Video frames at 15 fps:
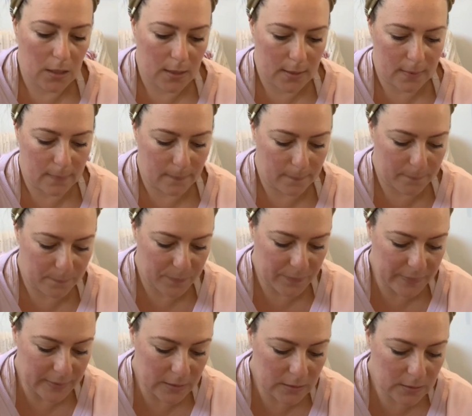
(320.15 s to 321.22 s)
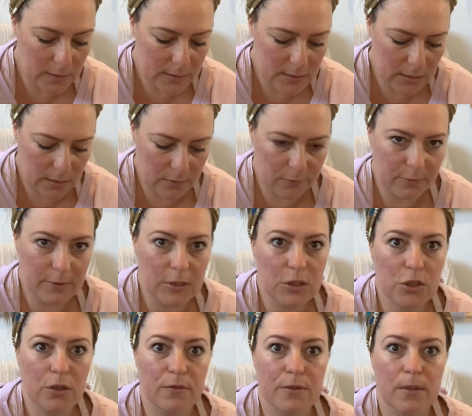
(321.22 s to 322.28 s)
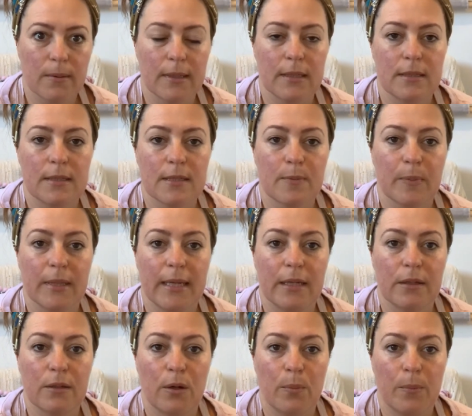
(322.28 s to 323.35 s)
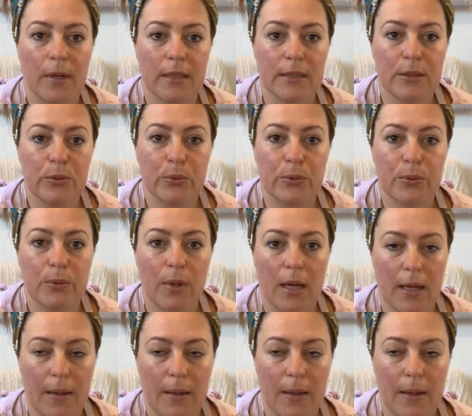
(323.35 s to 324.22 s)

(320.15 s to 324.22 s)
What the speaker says: And then I'd like to get it finished up so I can display it on my little